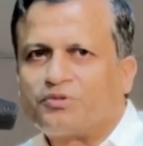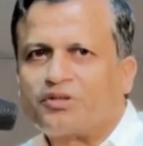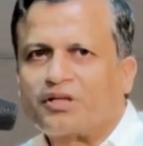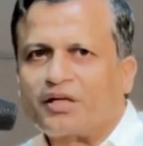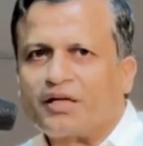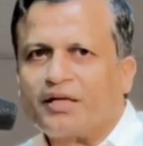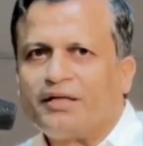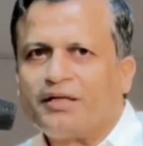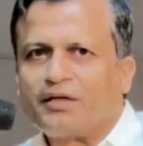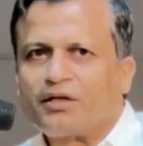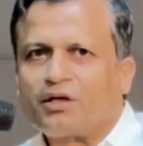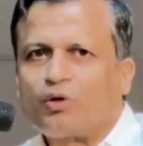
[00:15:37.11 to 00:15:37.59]

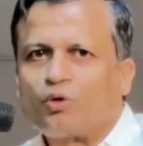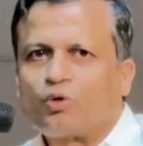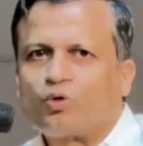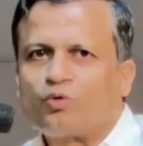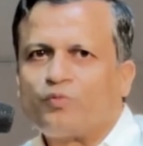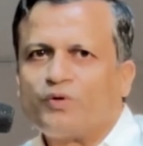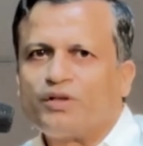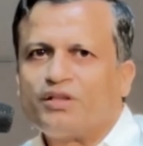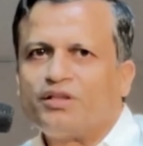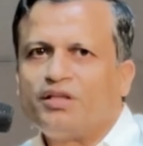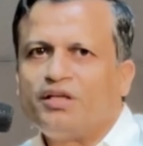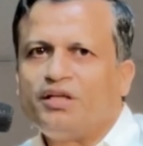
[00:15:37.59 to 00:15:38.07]
try it out
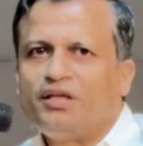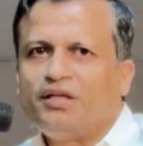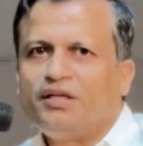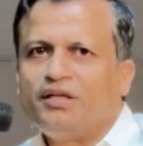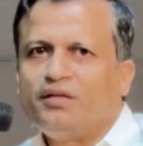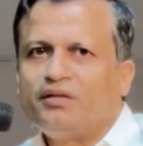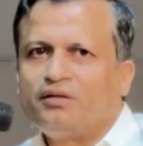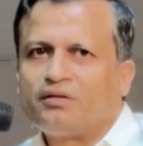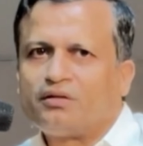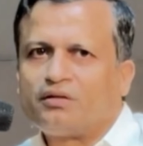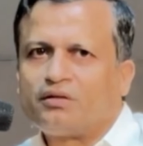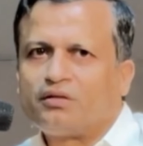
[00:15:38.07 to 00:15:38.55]
with
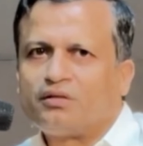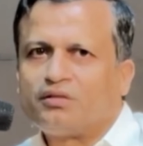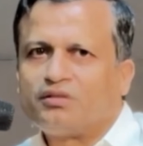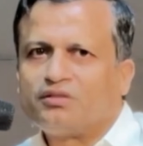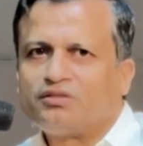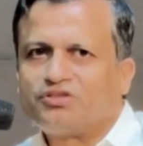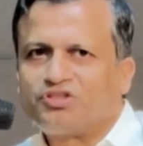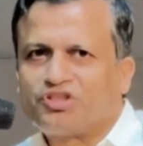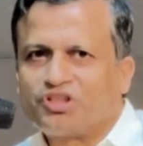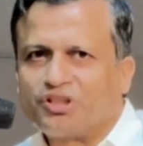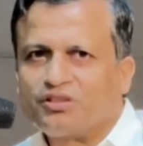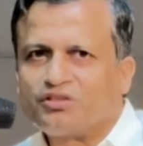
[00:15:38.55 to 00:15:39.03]
the
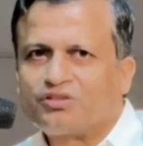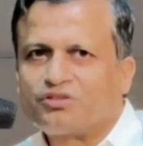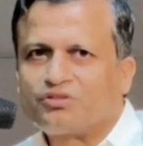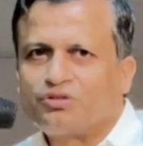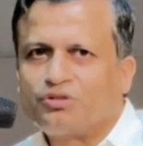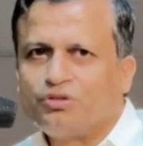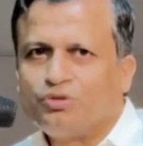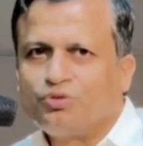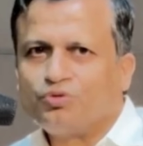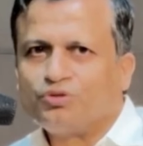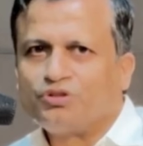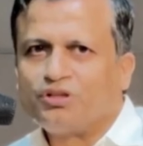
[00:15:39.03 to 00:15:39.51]
just
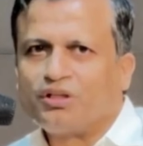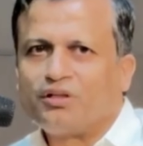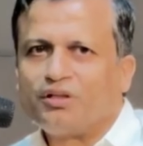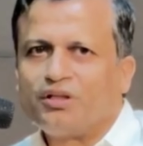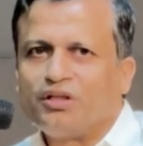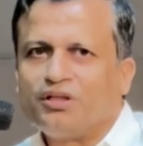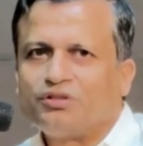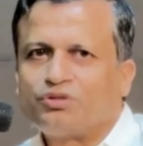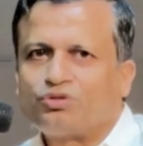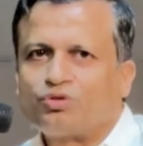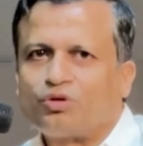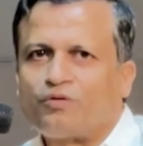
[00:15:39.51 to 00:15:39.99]
using
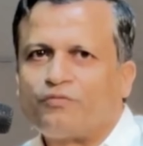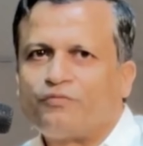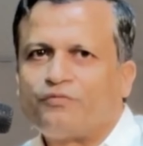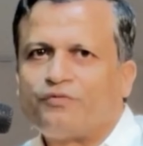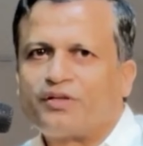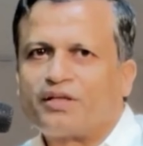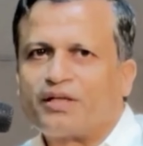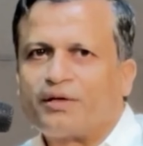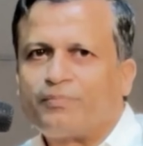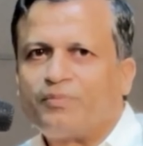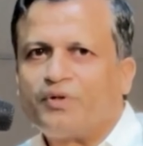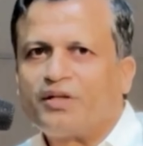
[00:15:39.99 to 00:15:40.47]
the
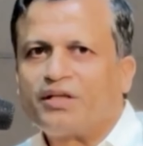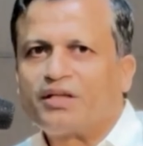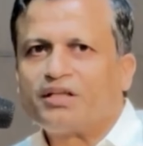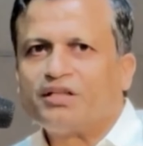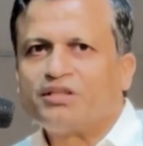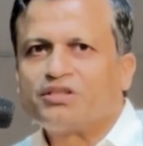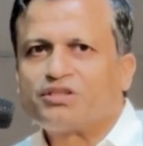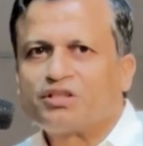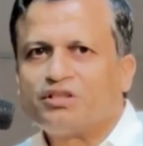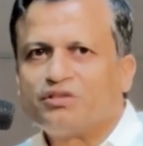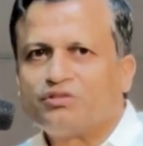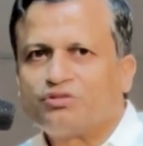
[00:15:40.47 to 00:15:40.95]
software
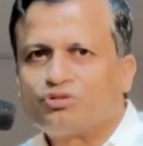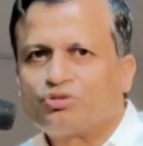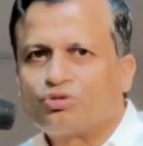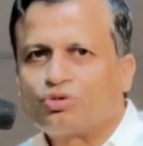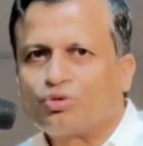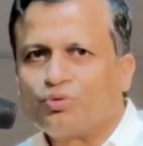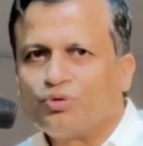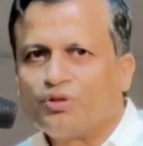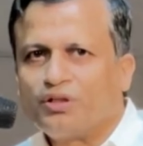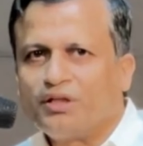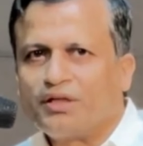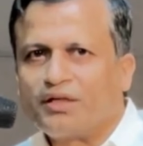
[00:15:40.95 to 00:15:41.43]
applications
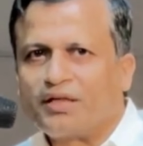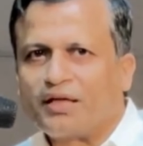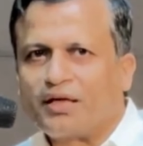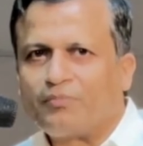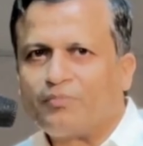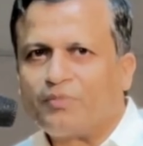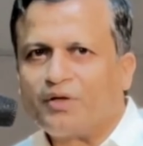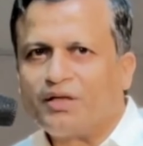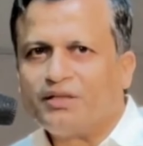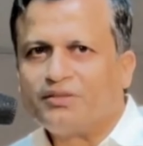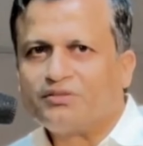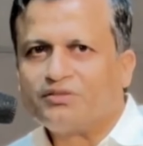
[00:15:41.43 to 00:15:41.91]
through the
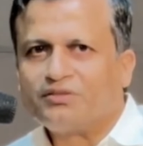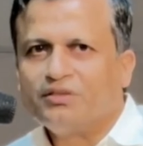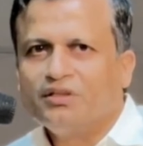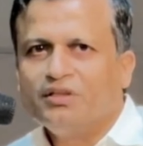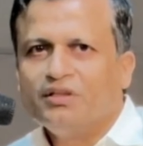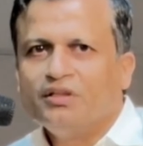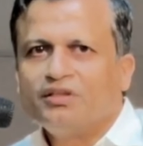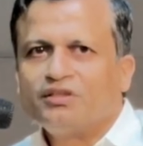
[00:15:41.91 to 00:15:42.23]
tablets.